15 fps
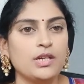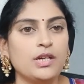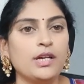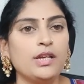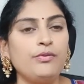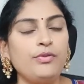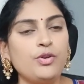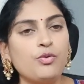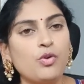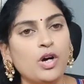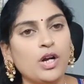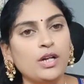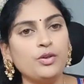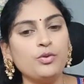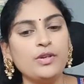If you
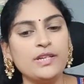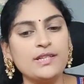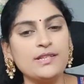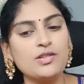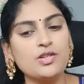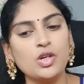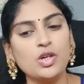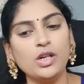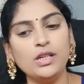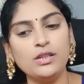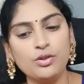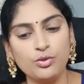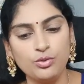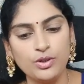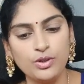want to install
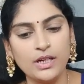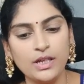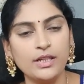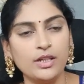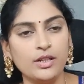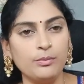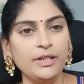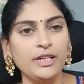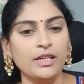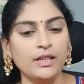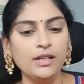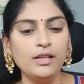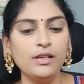through the terminal,